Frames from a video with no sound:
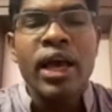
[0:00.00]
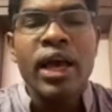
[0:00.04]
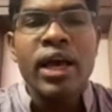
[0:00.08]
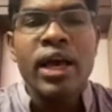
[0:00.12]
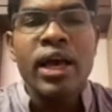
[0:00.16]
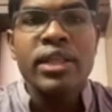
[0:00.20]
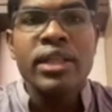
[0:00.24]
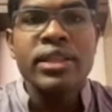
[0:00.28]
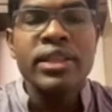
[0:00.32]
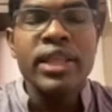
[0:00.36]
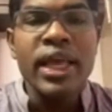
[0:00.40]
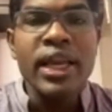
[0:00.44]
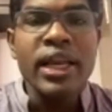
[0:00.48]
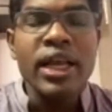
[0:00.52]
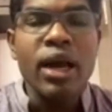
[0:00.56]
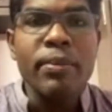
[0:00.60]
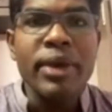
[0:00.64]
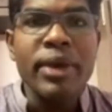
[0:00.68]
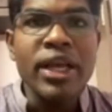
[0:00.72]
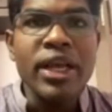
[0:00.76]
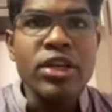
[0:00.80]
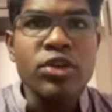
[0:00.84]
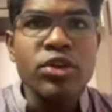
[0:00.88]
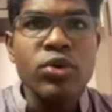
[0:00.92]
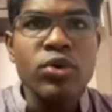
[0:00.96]
Then
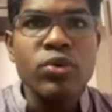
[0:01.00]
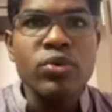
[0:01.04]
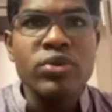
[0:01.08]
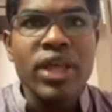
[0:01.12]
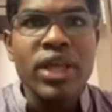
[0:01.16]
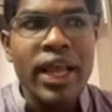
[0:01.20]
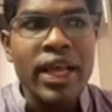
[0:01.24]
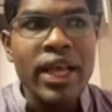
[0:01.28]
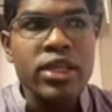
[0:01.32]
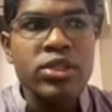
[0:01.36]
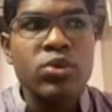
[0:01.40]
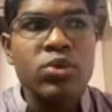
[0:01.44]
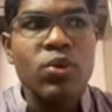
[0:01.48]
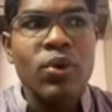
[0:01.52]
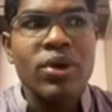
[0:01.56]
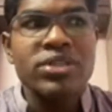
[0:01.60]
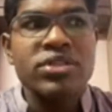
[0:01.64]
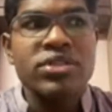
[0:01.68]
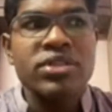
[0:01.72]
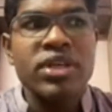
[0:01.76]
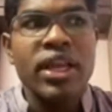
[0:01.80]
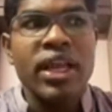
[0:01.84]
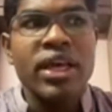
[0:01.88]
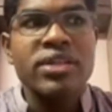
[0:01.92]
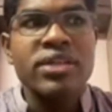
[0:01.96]
coming to the next
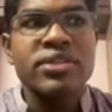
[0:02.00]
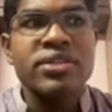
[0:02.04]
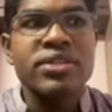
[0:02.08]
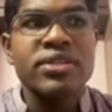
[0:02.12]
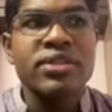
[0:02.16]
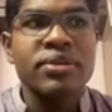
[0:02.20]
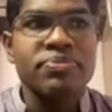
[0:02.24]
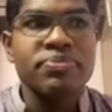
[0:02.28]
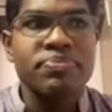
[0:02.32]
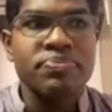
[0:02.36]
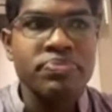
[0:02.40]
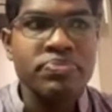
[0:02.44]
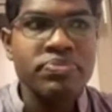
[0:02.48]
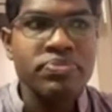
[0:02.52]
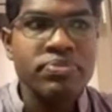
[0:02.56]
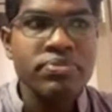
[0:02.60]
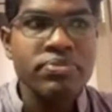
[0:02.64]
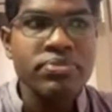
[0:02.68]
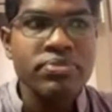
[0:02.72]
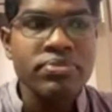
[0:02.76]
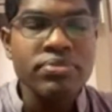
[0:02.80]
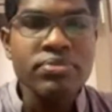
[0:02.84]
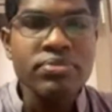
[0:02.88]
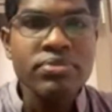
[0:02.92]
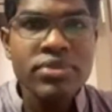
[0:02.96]
question is,
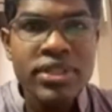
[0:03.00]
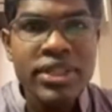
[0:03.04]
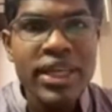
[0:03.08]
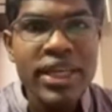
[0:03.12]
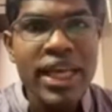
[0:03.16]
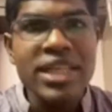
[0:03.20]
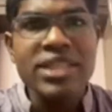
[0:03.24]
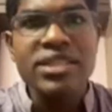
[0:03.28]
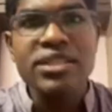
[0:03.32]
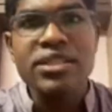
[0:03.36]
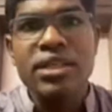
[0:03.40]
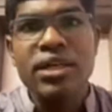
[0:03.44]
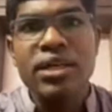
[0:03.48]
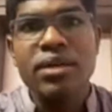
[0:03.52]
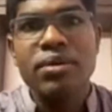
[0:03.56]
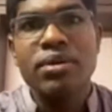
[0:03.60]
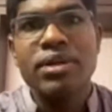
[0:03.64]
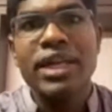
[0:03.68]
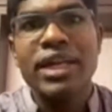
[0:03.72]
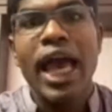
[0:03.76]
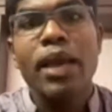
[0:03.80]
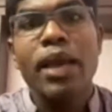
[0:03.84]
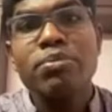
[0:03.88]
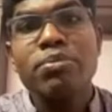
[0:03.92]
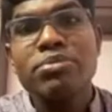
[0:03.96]
yes,
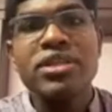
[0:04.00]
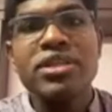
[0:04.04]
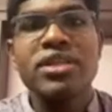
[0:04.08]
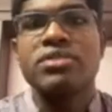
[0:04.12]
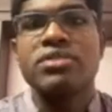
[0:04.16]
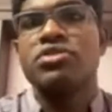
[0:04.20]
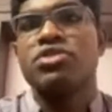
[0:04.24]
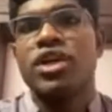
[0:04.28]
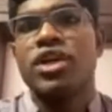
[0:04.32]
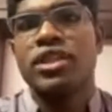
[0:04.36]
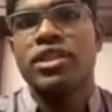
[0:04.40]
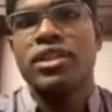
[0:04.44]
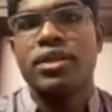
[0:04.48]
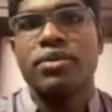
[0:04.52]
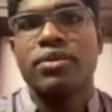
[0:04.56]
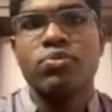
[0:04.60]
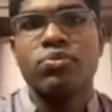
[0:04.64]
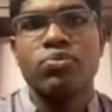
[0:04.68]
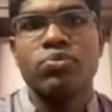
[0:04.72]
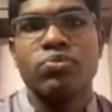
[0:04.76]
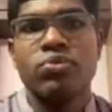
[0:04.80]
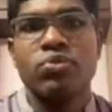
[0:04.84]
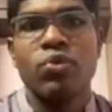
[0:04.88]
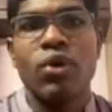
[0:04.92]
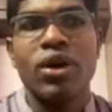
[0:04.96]
time since death.
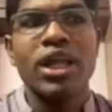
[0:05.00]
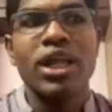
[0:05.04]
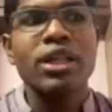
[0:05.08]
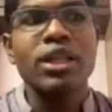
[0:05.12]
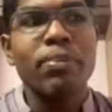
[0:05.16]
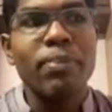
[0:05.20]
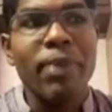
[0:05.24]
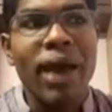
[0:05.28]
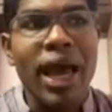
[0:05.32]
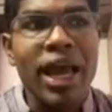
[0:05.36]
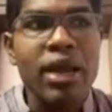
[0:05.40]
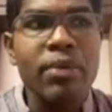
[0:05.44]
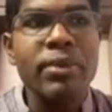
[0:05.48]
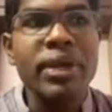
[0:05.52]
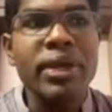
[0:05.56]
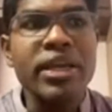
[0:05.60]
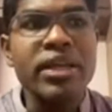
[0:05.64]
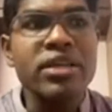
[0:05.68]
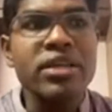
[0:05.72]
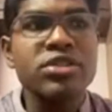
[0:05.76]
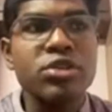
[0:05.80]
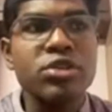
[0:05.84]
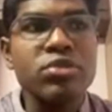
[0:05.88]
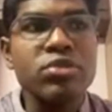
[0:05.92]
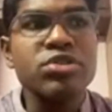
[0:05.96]
What are the
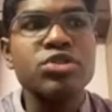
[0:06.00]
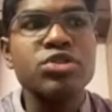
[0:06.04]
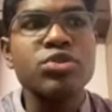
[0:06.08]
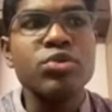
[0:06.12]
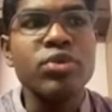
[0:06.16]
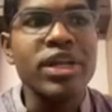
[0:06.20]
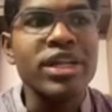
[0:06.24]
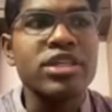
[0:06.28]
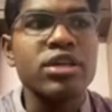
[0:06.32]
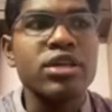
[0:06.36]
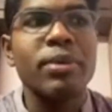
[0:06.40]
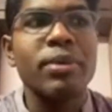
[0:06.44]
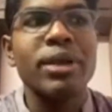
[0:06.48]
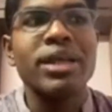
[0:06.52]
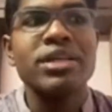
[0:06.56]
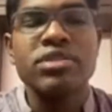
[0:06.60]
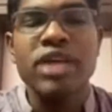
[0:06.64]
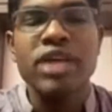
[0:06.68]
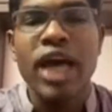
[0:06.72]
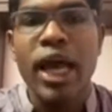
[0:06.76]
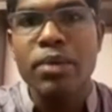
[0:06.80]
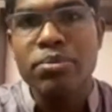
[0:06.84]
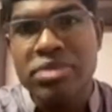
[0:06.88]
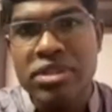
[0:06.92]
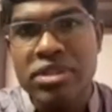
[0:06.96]
parameters used to determine
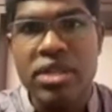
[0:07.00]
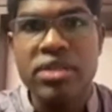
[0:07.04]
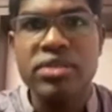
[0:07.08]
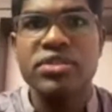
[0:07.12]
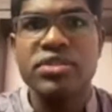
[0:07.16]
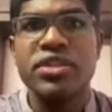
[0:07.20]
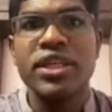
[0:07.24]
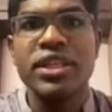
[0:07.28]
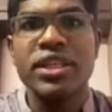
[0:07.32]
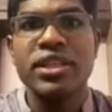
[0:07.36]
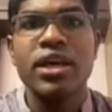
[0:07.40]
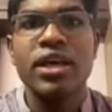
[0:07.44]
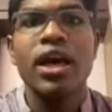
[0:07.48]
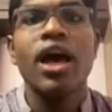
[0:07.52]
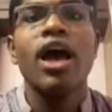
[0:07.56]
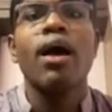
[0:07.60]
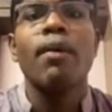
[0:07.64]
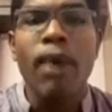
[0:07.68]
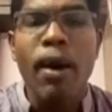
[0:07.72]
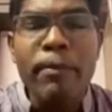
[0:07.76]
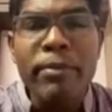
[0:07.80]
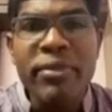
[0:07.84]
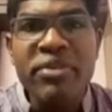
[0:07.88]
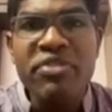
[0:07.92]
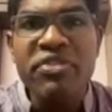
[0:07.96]
time since death?
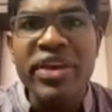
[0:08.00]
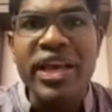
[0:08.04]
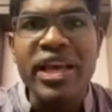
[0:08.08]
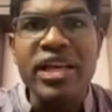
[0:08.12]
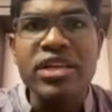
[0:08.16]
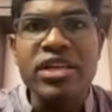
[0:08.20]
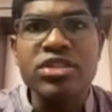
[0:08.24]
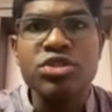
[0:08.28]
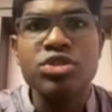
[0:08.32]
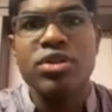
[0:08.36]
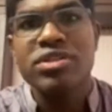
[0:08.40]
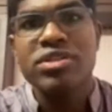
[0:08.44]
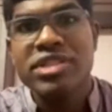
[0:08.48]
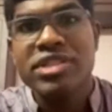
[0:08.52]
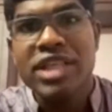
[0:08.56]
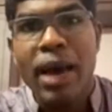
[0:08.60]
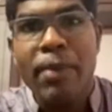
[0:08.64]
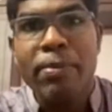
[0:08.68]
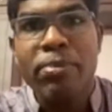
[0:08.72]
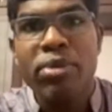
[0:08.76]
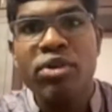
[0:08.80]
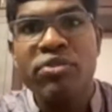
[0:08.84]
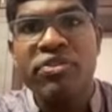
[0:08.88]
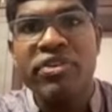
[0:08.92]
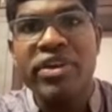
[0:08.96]
Mummification,
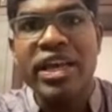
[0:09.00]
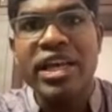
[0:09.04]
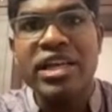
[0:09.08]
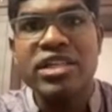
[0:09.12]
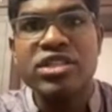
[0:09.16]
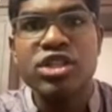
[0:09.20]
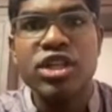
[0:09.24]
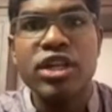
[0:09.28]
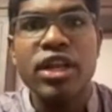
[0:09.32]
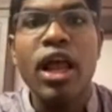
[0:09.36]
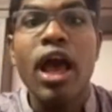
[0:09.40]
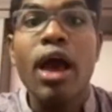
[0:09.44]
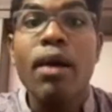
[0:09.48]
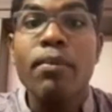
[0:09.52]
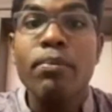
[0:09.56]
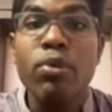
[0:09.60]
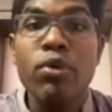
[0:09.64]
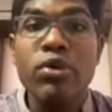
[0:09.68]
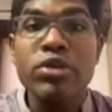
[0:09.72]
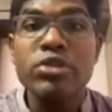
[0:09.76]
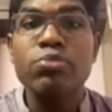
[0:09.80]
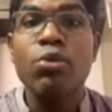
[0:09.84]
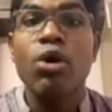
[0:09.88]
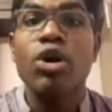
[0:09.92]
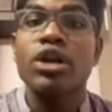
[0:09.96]
saponification,
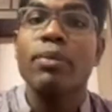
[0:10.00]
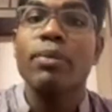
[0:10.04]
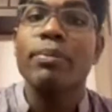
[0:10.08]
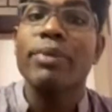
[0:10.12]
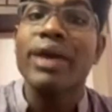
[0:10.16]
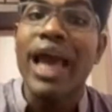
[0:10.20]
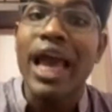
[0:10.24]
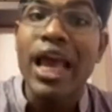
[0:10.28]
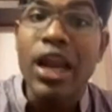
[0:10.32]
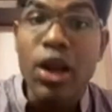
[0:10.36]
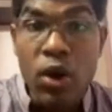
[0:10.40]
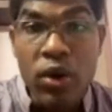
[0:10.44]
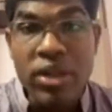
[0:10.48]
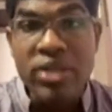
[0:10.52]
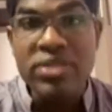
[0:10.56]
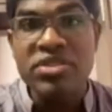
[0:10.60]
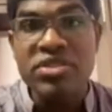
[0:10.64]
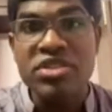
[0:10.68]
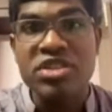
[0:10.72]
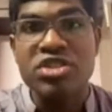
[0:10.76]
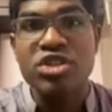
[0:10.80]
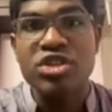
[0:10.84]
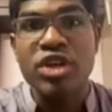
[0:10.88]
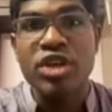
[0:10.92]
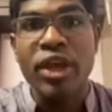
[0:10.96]
postmortem
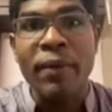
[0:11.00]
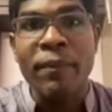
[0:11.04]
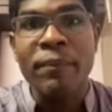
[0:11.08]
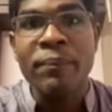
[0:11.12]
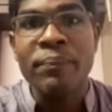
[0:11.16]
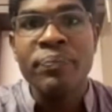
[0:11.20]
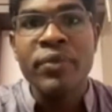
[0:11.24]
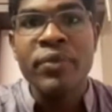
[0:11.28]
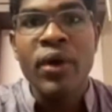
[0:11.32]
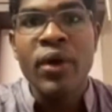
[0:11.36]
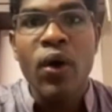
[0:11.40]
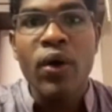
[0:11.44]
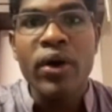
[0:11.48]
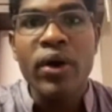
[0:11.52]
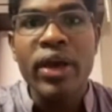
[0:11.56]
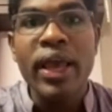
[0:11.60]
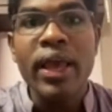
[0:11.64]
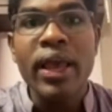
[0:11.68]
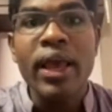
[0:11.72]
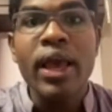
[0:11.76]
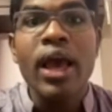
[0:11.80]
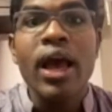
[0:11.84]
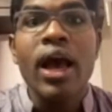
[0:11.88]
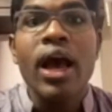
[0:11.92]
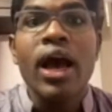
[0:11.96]
caloricity. Okay,
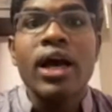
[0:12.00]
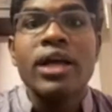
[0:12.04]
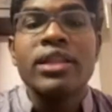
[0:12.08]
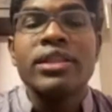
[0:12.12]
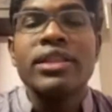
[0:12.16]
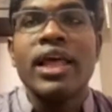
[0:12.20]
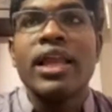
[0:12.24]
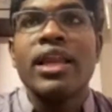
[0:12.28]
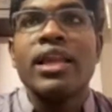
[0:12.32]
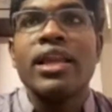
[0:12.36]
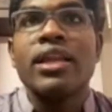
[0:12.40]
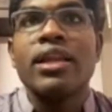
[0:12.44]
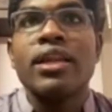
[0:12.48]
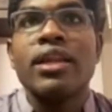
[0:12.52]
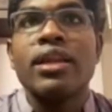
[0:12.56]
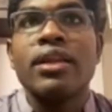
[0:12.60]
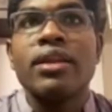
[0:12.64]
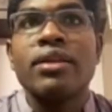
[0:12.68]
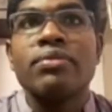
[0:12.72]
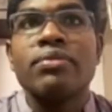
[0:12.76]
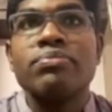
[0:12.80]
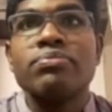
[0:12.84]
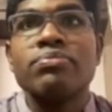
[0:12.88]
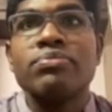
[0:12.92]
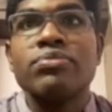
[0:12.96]

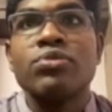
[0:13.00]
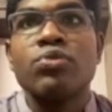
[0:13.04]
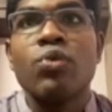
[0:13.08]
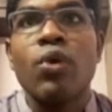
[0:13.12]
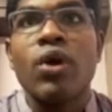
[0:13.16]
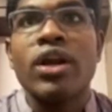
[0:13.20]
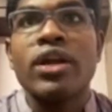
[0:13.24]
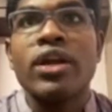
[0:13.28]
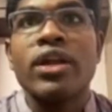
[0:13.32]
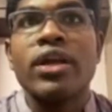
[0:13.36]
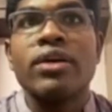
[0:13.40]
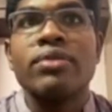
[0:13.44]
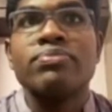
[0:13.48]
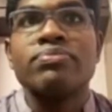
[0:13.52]
then what?